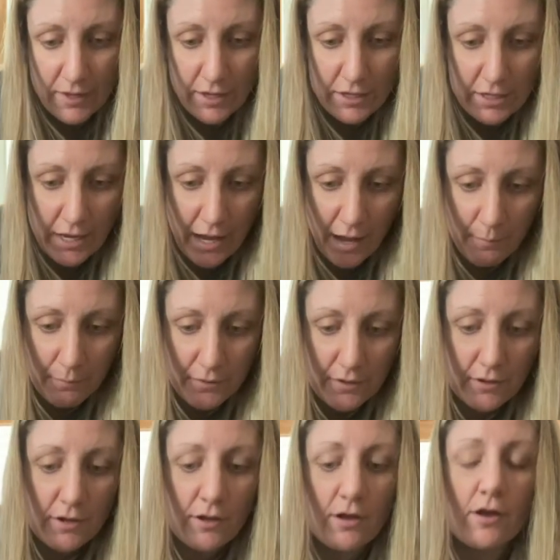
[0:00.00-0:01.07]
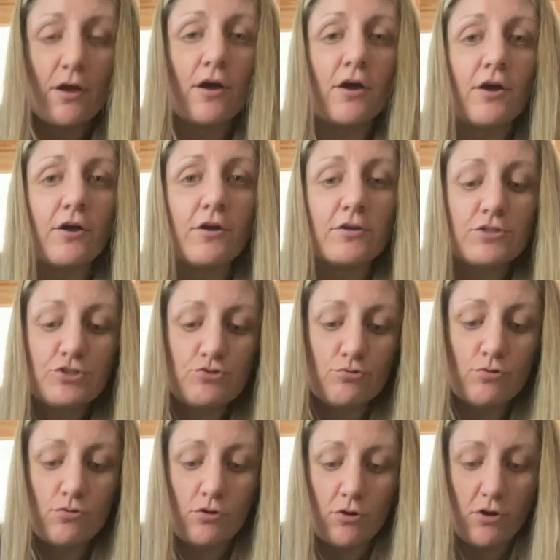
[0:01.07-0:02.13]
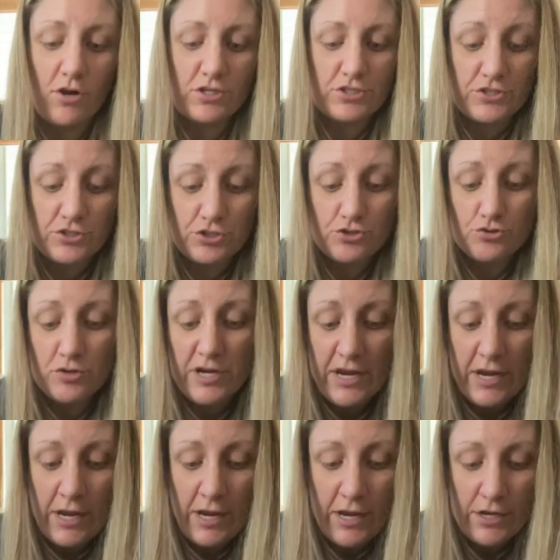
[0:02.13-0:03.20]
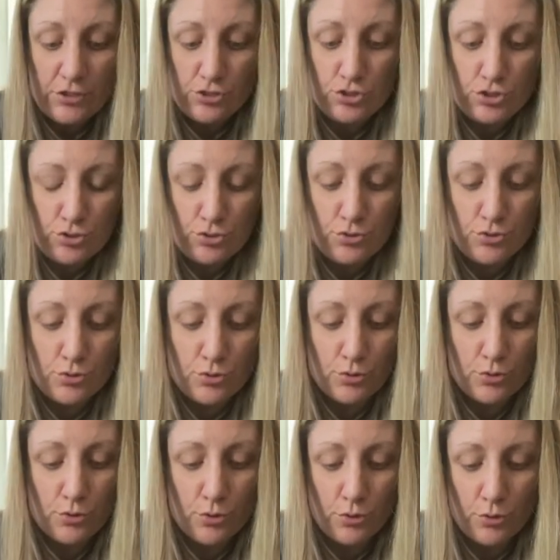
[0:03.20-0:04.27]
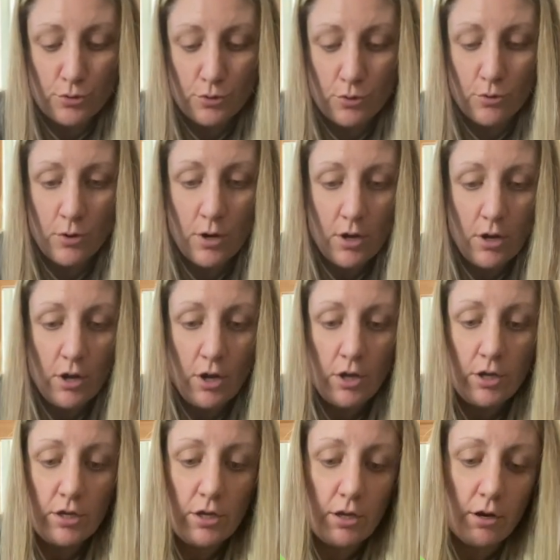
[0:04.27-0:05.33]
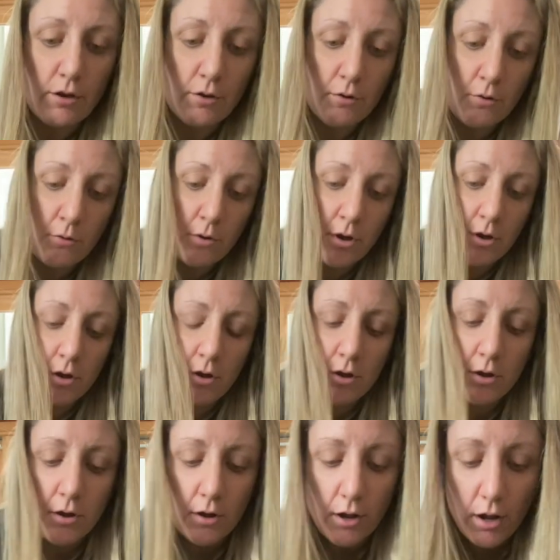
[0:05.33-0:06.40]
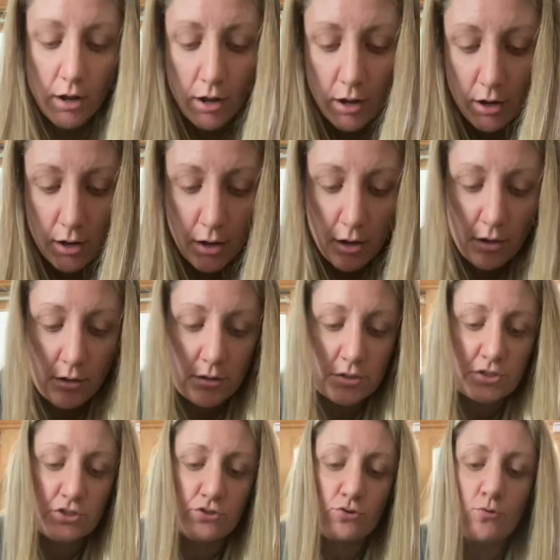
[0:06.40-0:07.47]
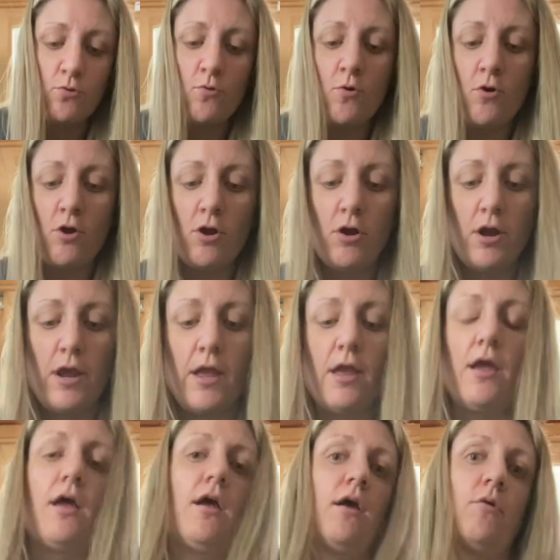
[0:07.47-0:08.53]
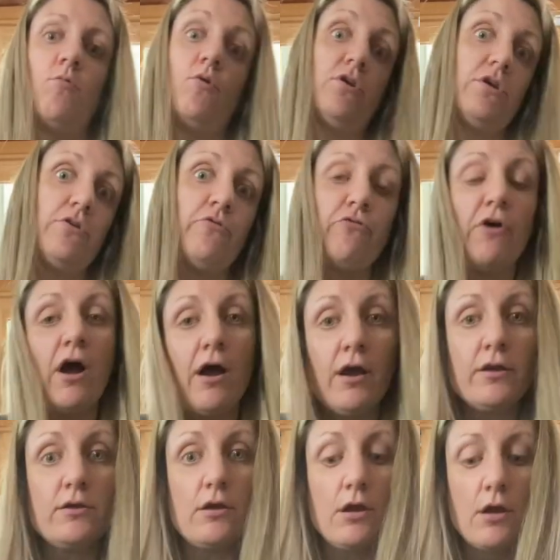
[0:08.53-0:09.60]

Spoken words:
you happen to stroll across the street to, you know, store, and what do you find?